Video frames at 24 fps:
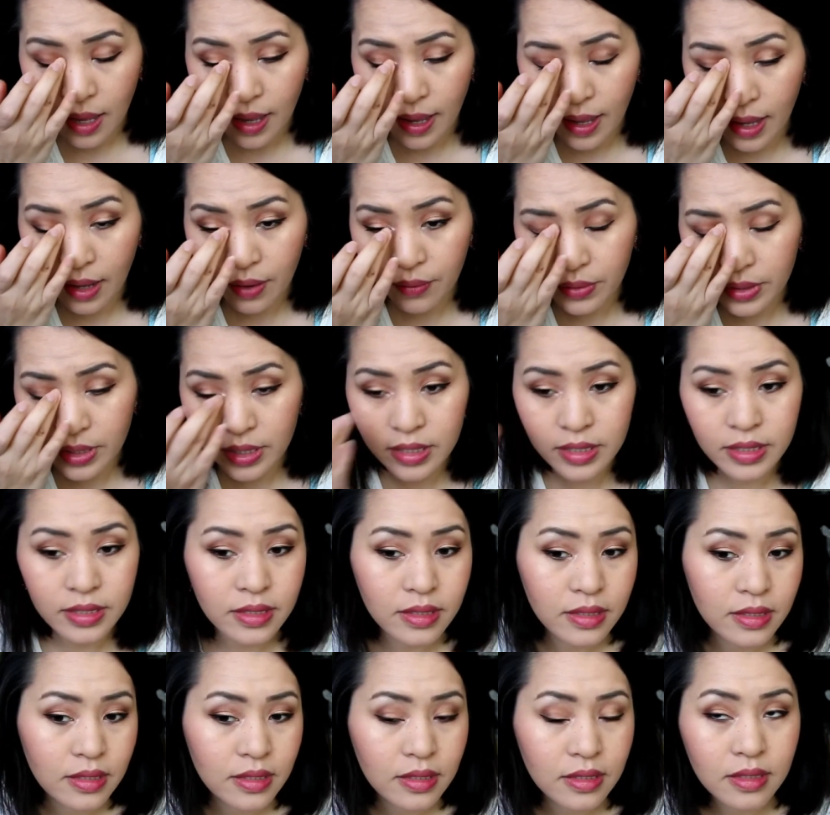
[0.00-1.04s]
how it
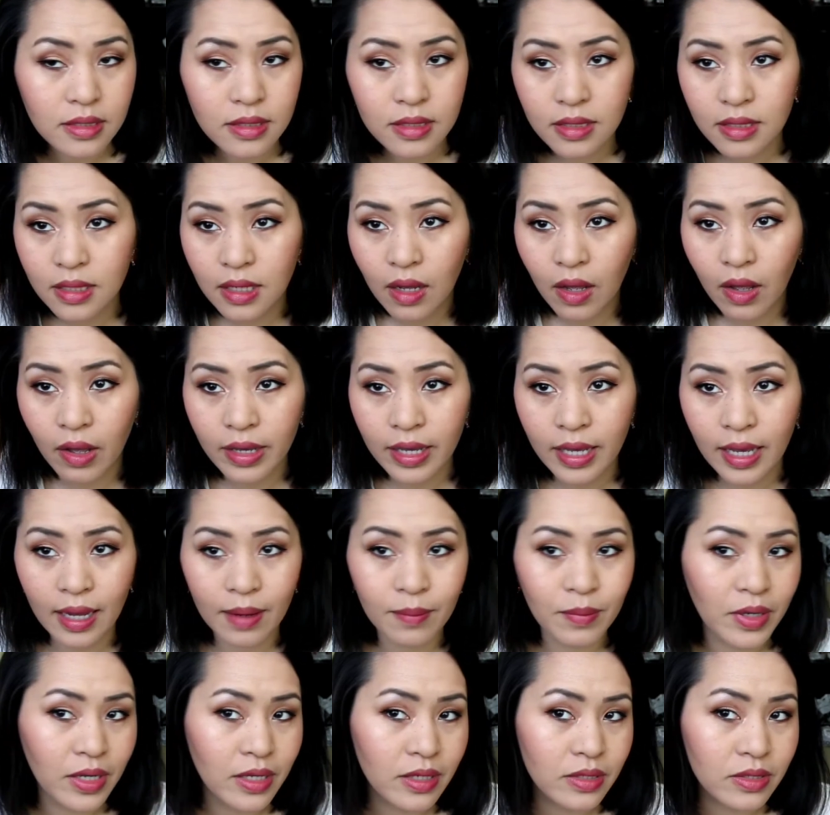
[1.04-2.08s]
is on
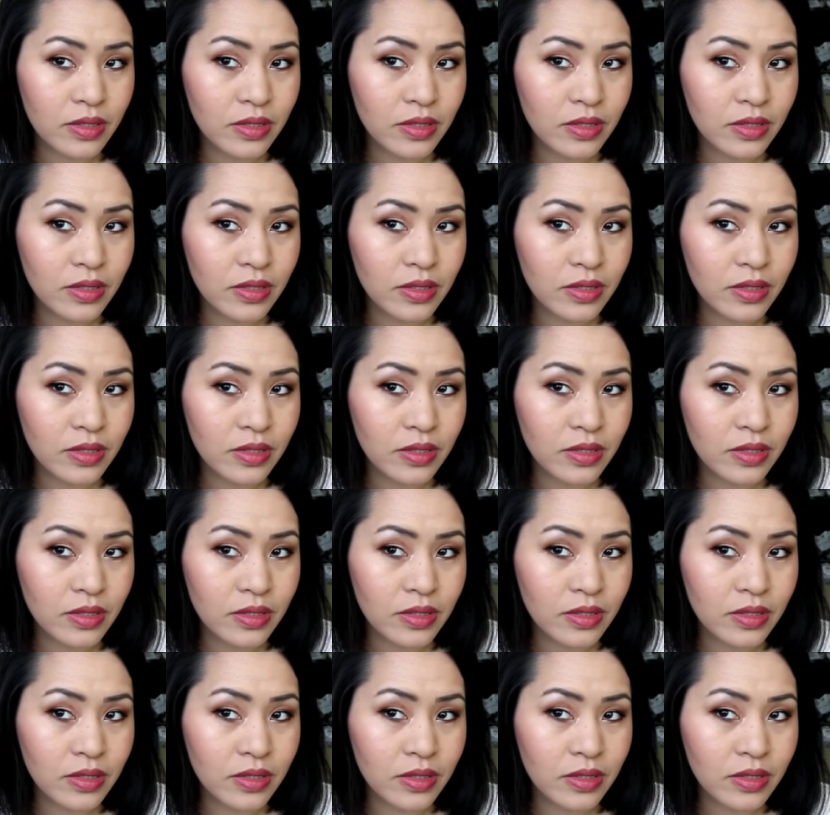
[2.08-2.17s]
camera.